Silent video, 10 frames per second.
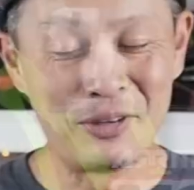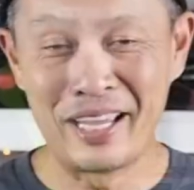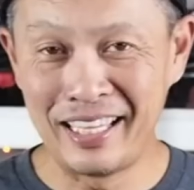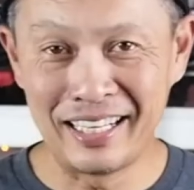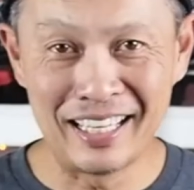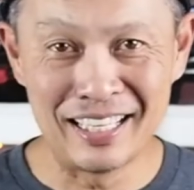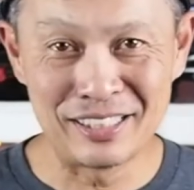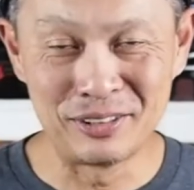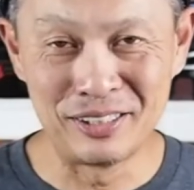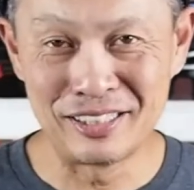
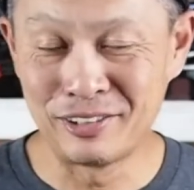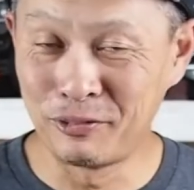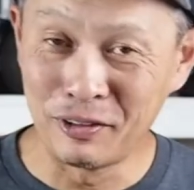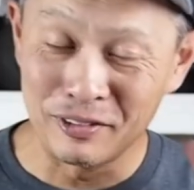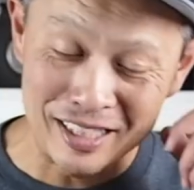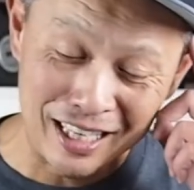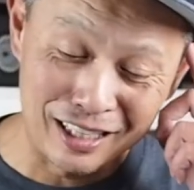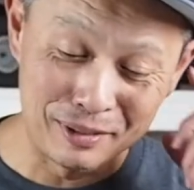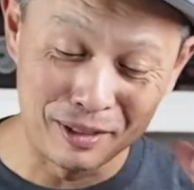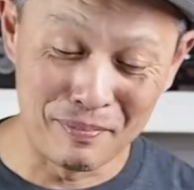8S or it's no fifth
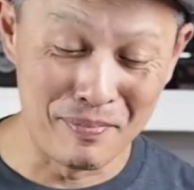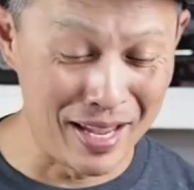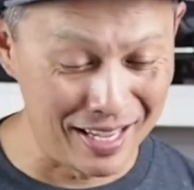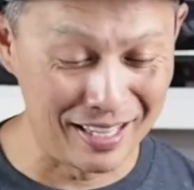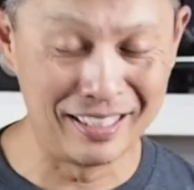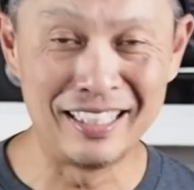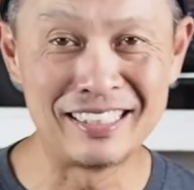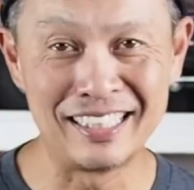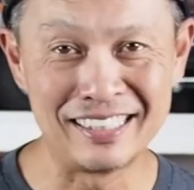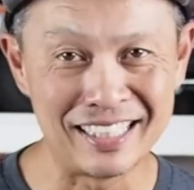scale, but man,
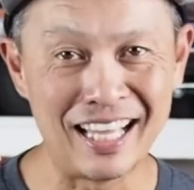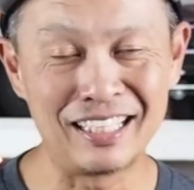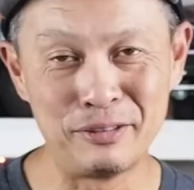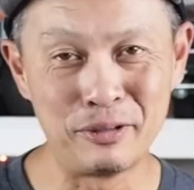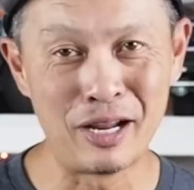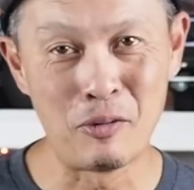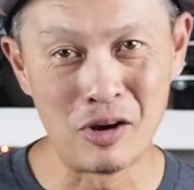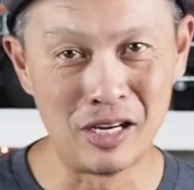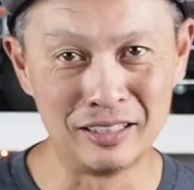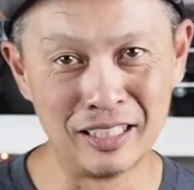it's exactly what I
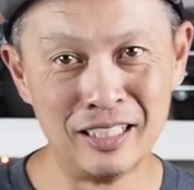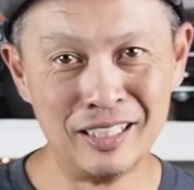want.